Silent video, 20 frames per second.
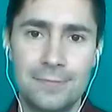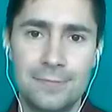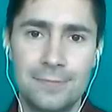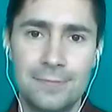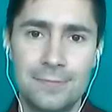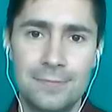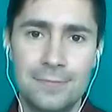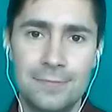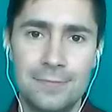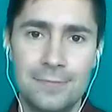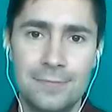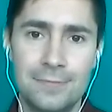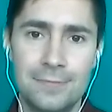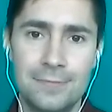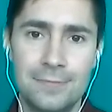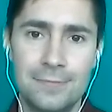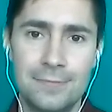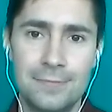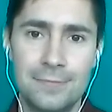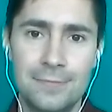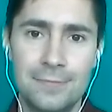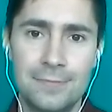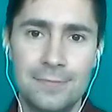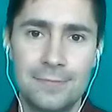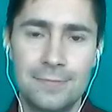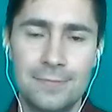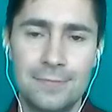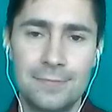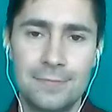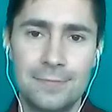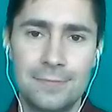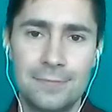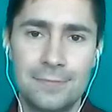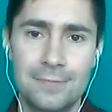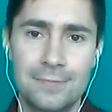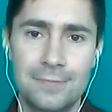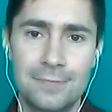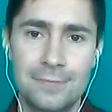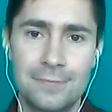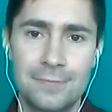
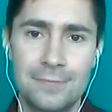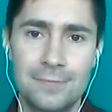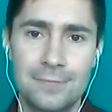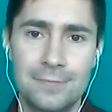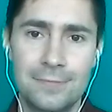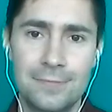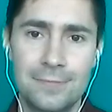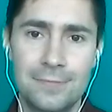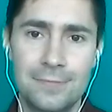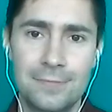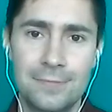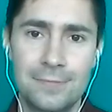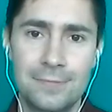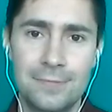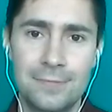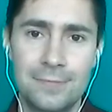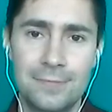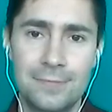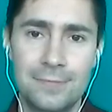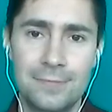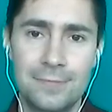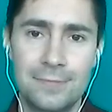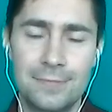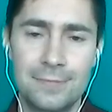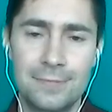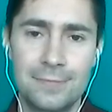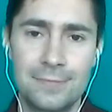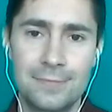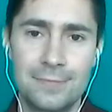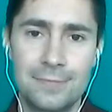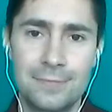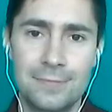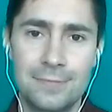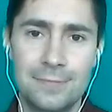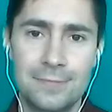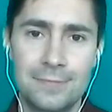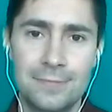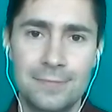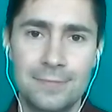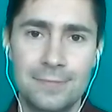
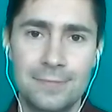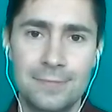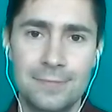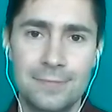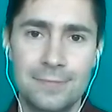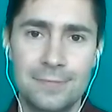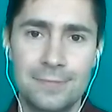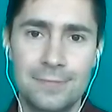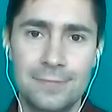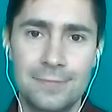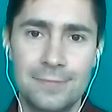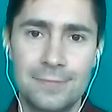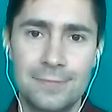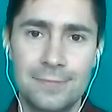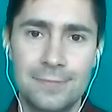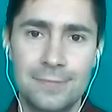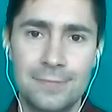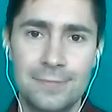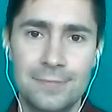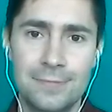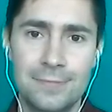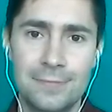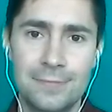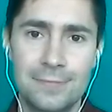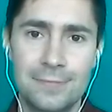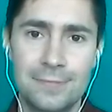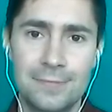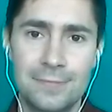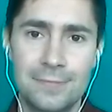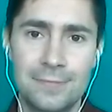The person shown says nothing.